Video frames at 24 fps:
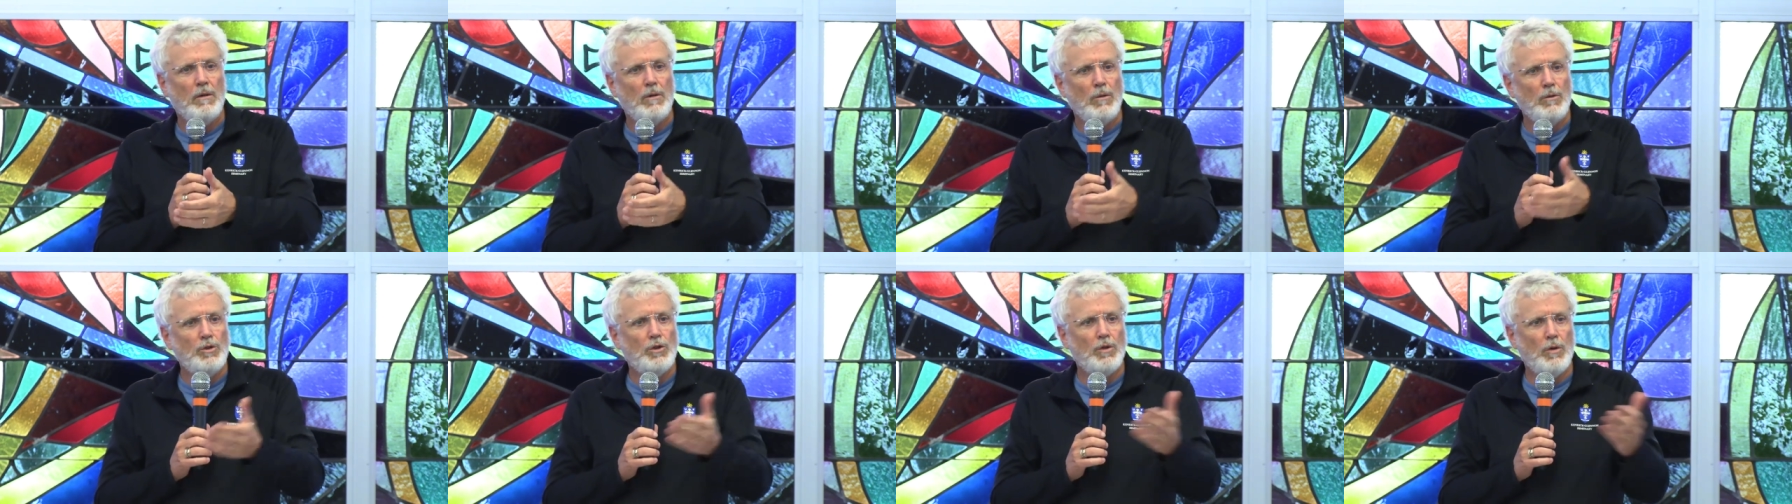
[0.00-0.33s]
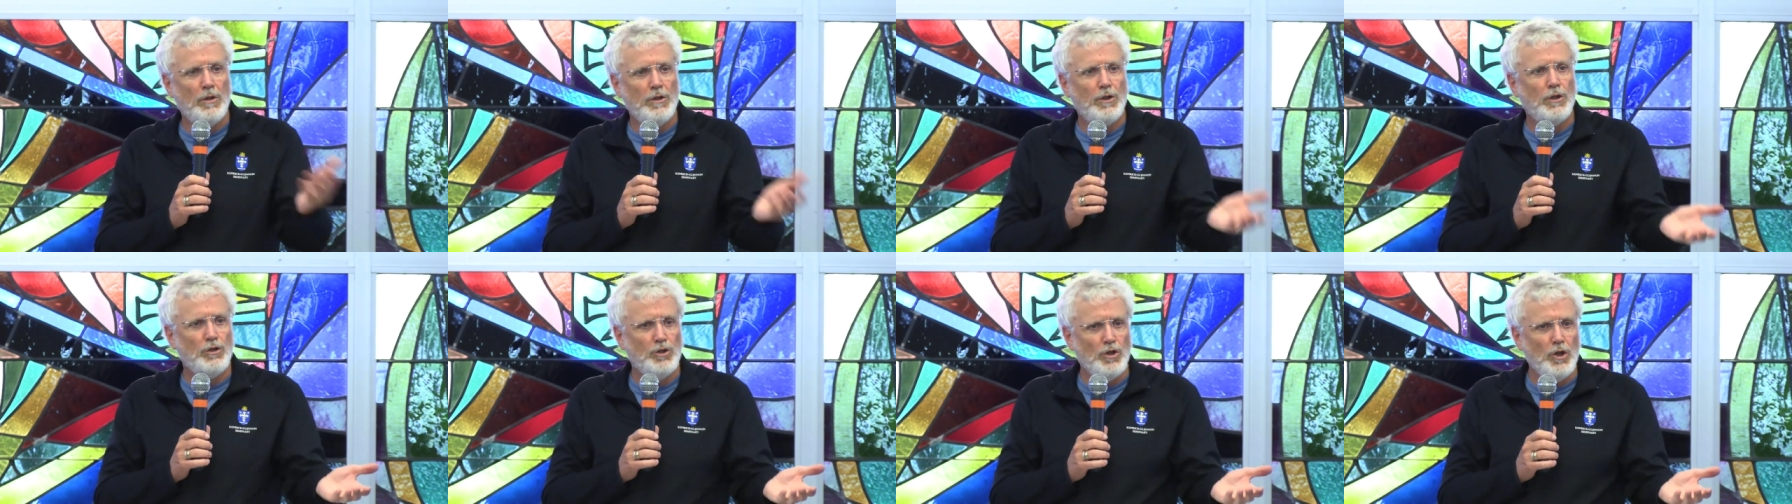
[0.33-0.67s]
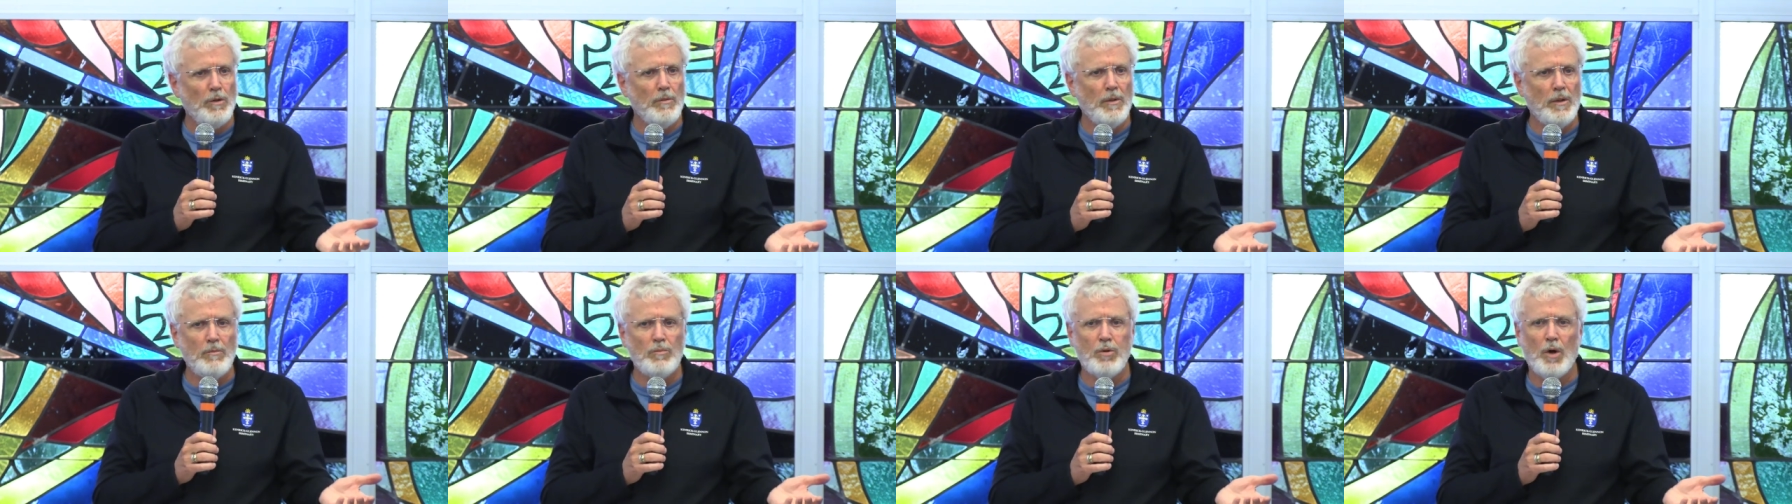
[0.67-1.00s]
who joined a
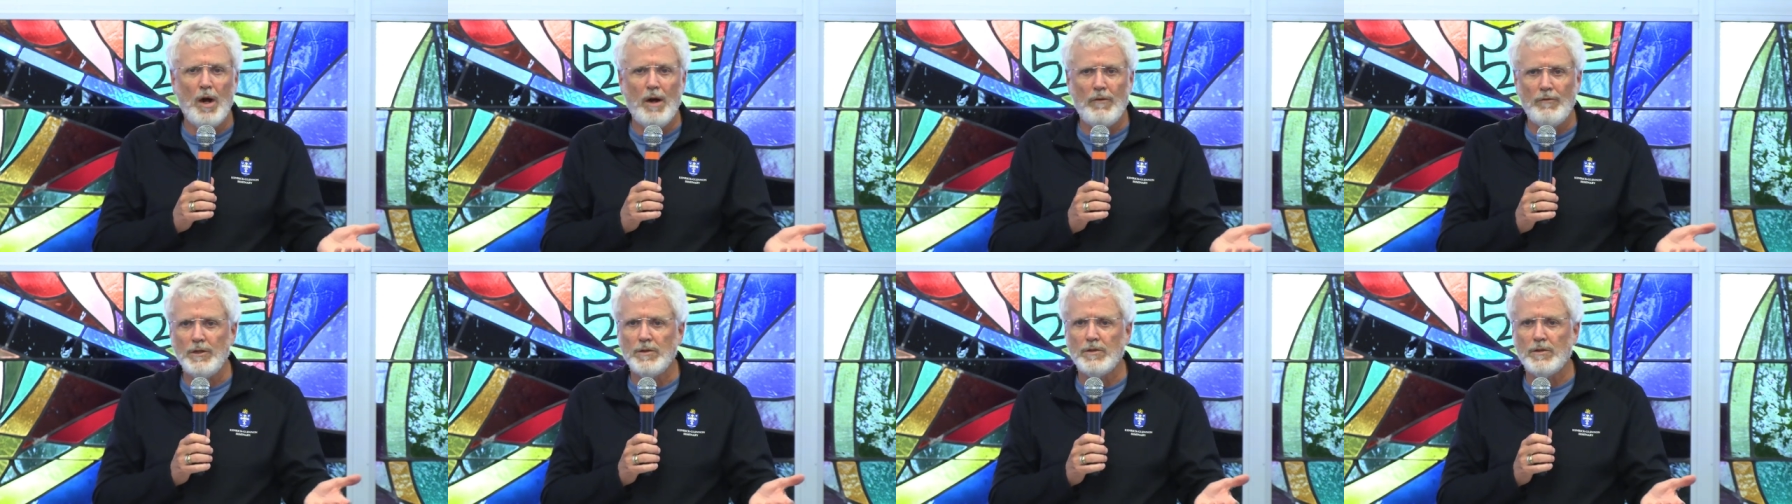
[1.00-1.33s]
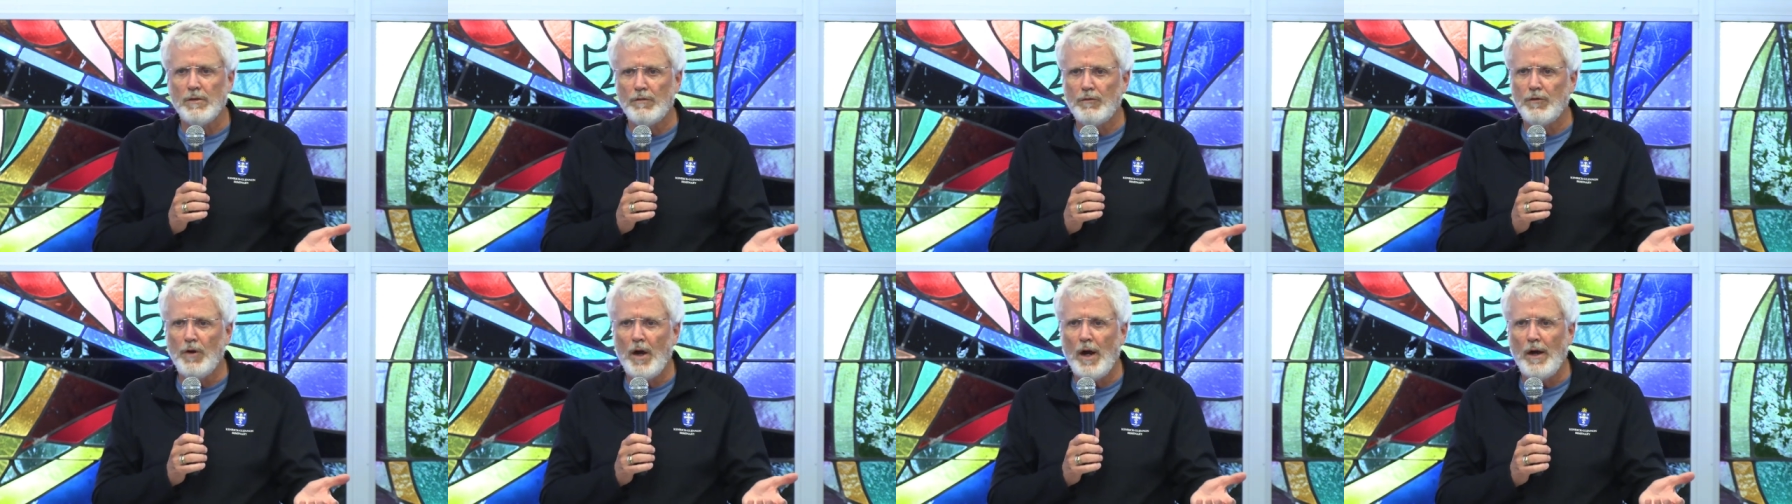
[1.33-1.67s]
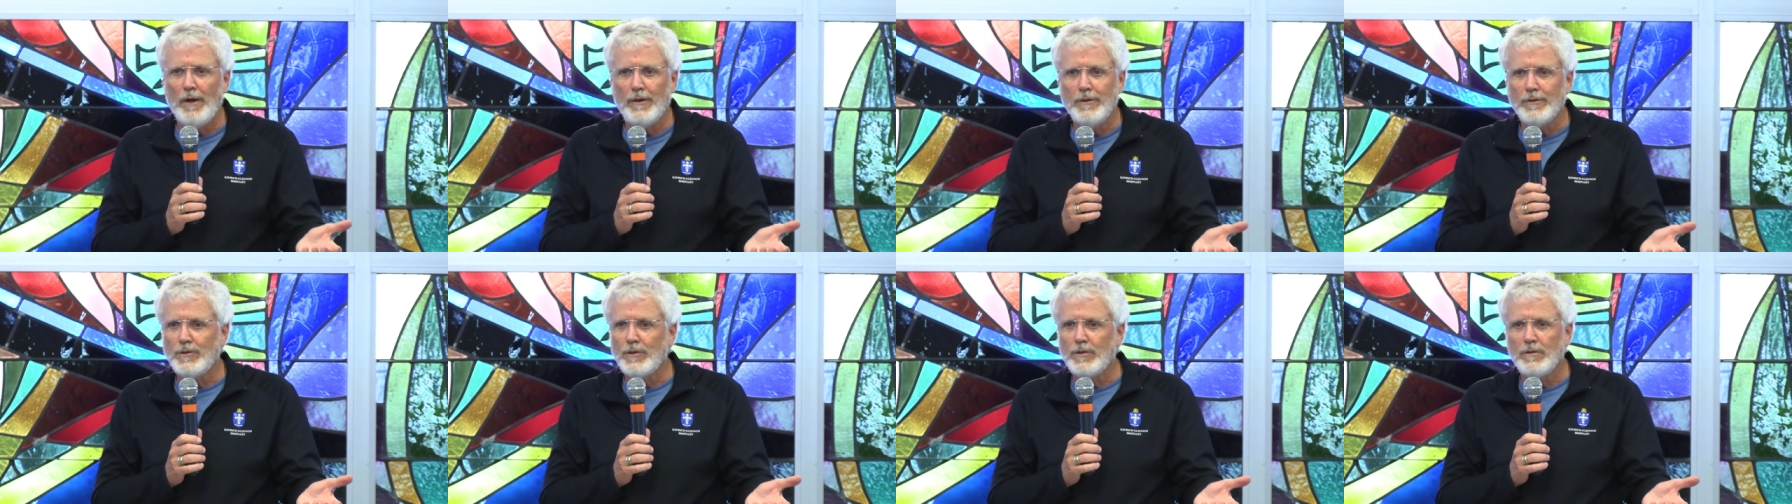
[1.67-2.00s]
German province of
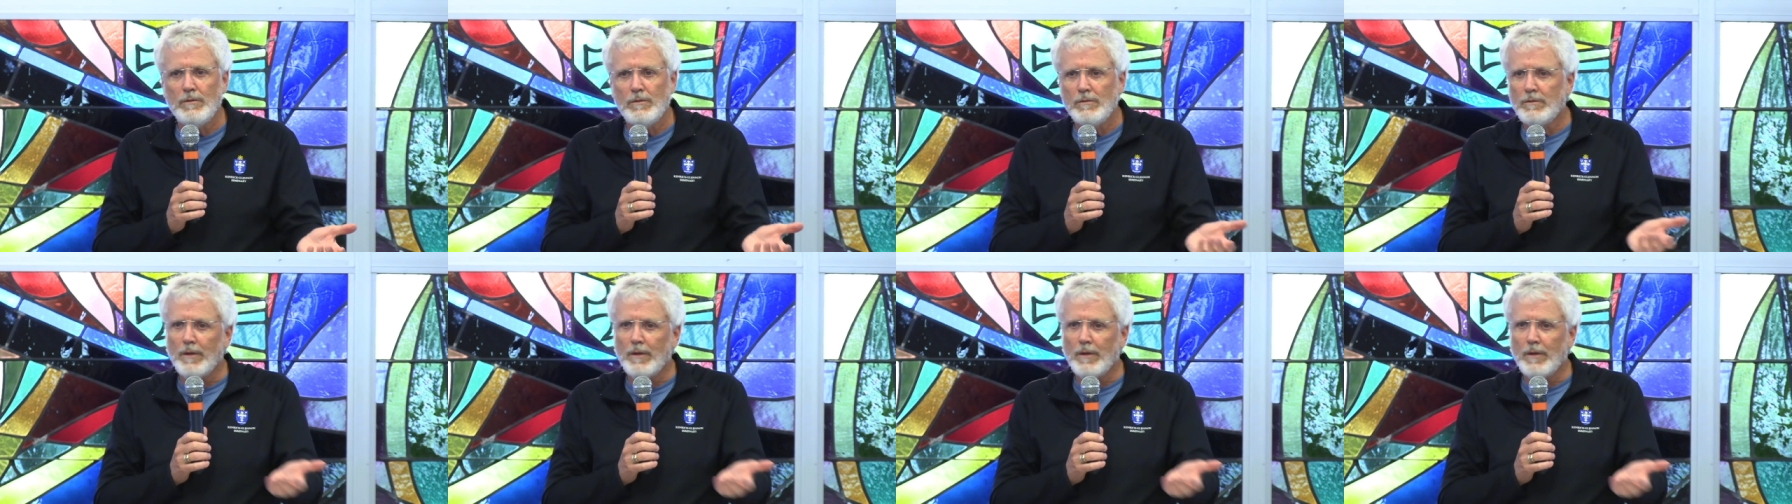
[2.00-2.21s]
friars.